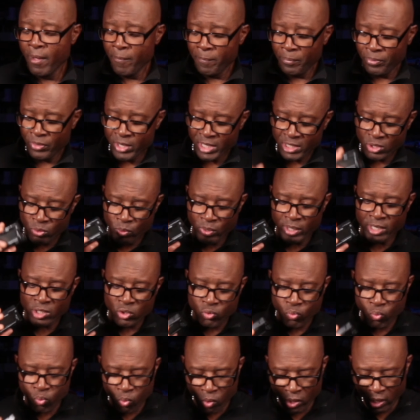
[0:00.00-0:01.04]
This one is
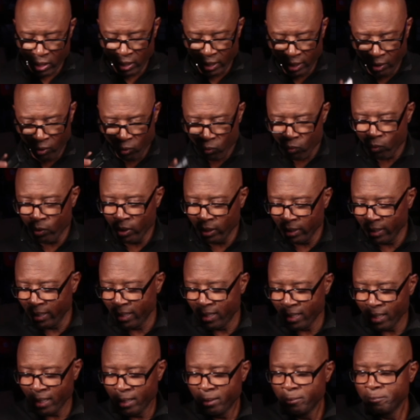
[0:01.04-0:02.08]
really, really
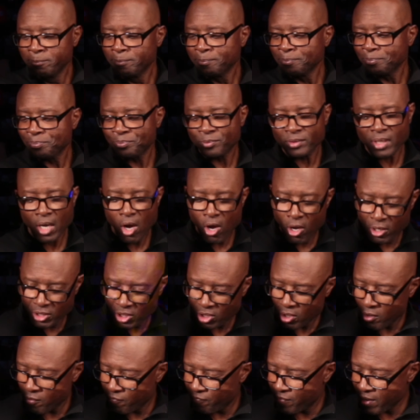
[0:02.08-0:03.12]
good.
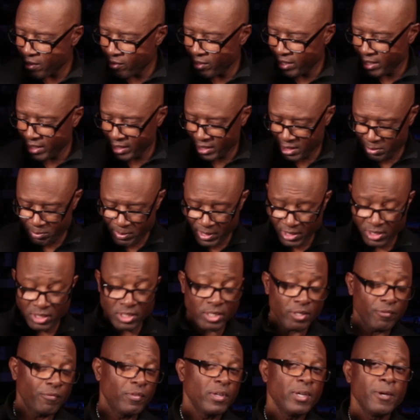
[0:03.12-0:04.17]
Also very
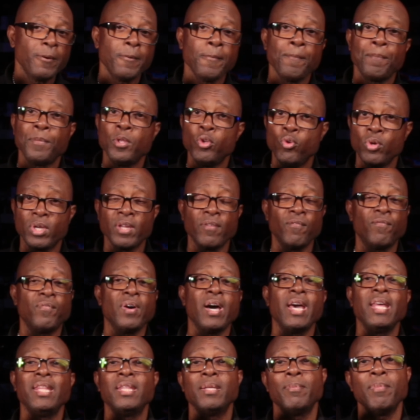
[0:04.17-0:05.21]
inexpensive. You can
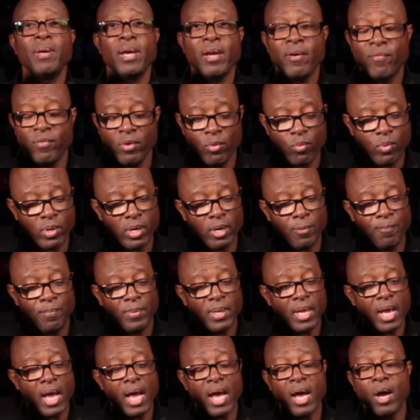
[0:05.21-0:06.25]
find them everywhere.
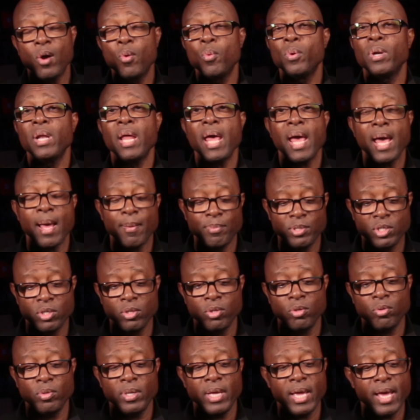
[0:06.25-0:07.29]
I would
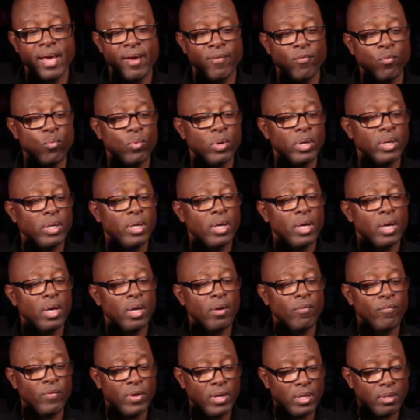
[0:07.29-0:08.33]
absolutely have one
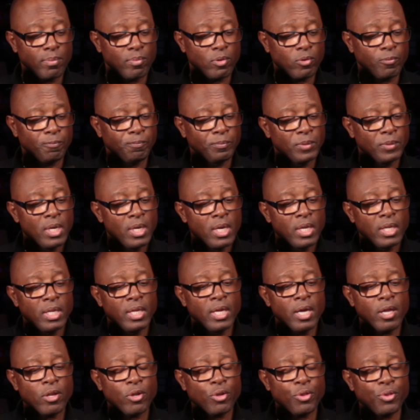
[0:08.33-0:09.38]
available. The
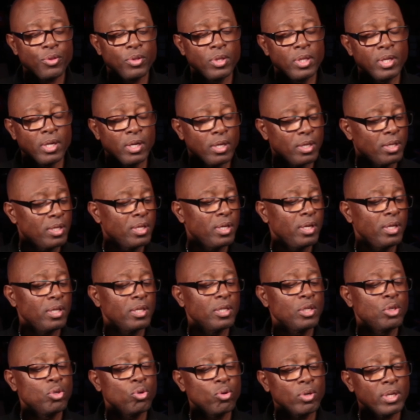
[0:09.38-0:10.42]

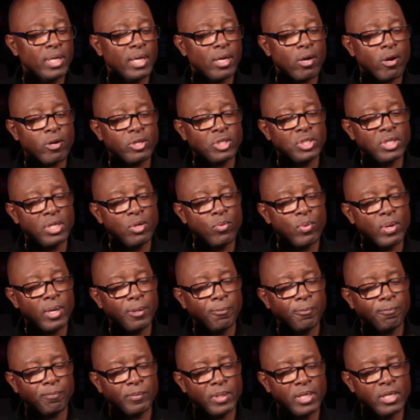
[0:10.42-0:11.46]
Toolkit RC
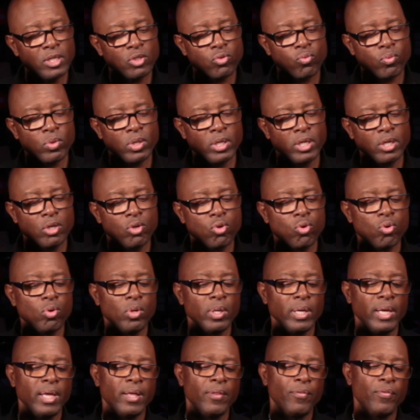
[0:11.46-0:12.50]
one is really cool
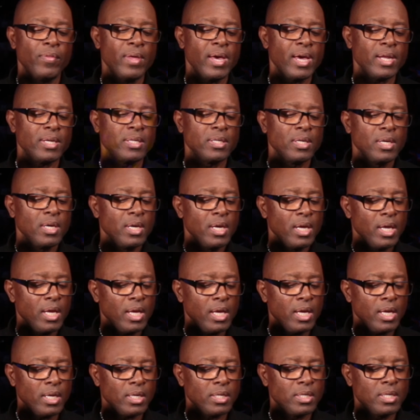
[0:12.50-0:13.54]
in that
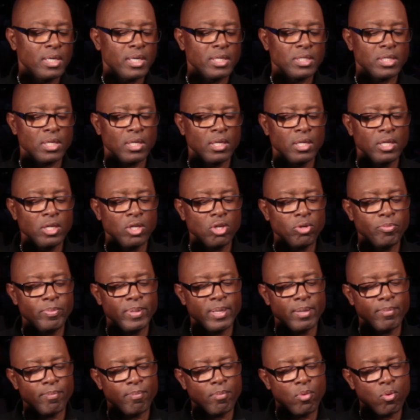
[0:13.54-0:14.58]
it does a little
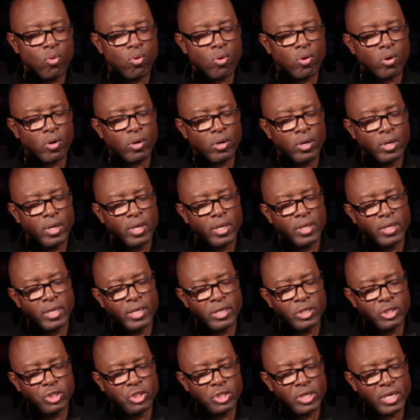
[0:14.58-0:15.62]
bit more
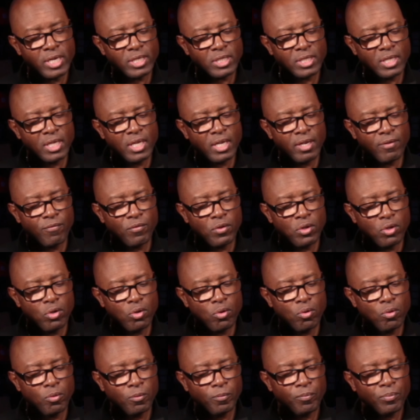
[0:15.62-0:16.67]
than just give
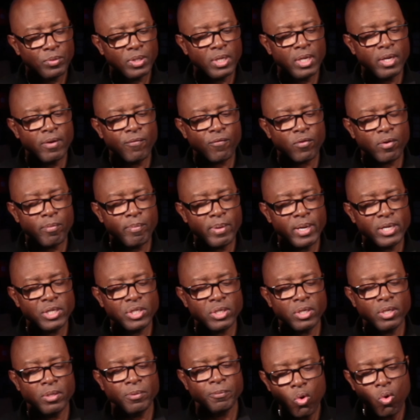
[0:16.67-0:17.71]
you the
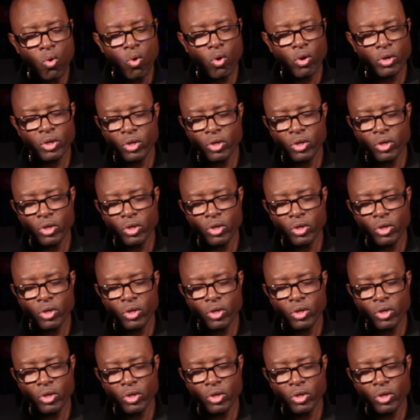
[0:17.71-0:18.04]
information on